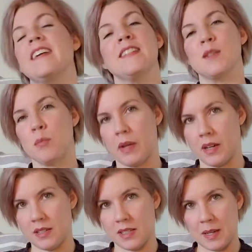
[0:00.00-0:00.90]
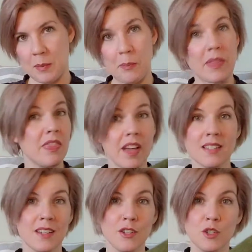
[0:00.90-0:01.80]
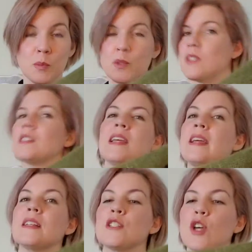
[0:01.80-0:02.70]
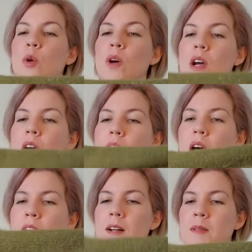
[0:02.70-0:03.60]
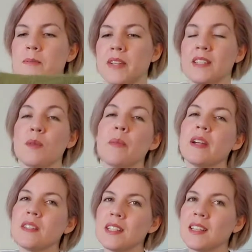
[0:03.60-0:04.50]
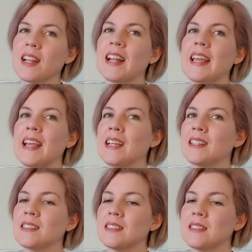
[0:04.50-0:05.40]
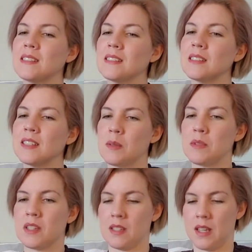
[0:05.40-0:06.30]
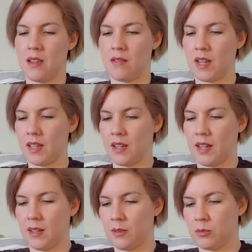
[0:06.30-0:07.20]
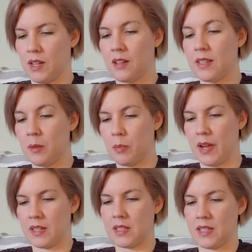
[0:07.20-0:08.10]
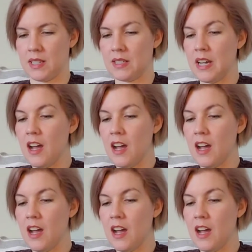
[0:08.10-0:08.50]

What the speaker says: It's embarrassing, but that's how you're supposed to say it. So it's embarrassing that I can't seem to say it right. I'll keep practicing.